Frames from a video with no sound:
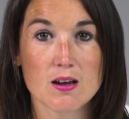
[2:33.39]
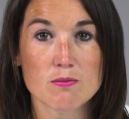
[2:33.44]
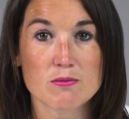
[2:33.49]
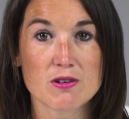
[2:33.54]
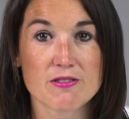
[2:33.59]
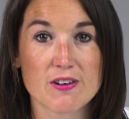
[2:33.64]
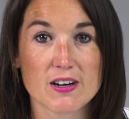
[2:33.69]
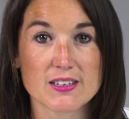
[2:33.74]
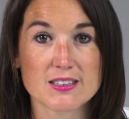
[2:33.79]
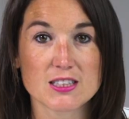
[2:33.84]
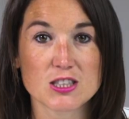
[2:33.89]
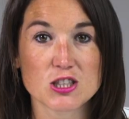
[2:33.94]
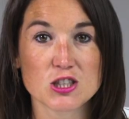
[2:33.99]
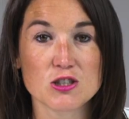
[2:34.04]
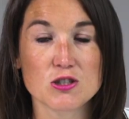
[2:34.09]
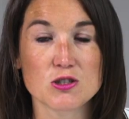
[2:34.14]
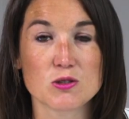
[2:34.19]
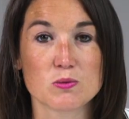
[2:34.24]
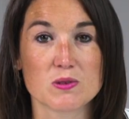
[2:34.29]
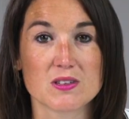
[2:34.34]
providing
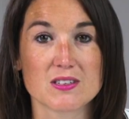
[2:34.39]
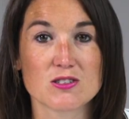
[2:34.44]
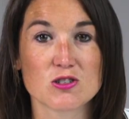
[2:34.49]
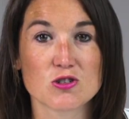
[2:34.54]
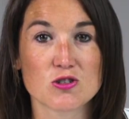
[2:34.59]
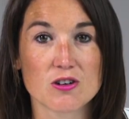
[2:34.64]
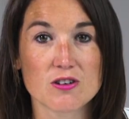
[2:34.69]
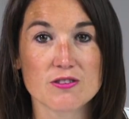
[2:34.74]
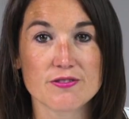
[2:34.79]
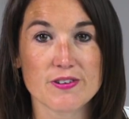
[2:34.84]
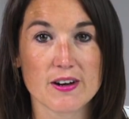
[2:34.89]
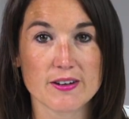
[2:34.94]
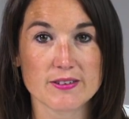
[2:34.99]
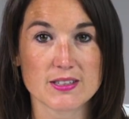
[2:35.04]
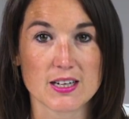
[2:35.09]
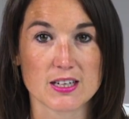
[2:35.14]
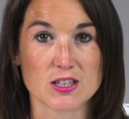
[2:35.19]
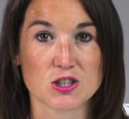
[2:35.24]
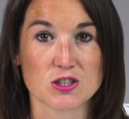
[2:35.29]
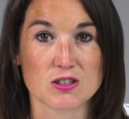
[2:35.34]
children with a strong
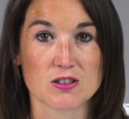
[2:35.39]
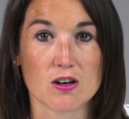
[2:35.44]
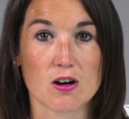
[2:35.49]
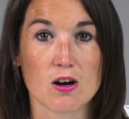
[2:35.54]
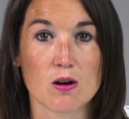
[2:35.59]
foundation